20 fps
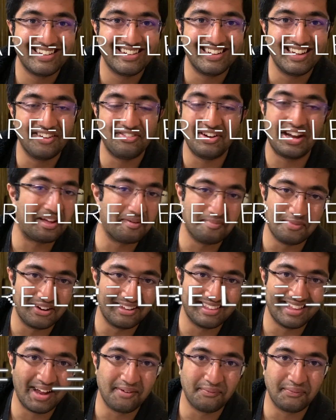if I can put it
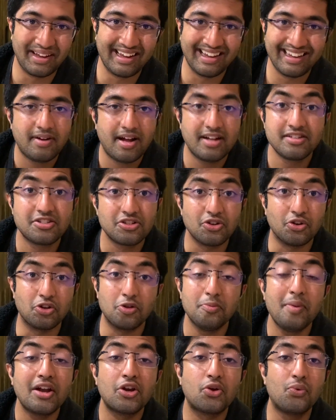that way. And so you
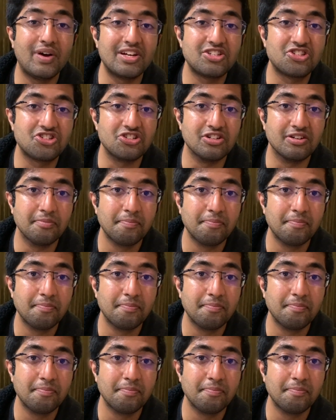might question,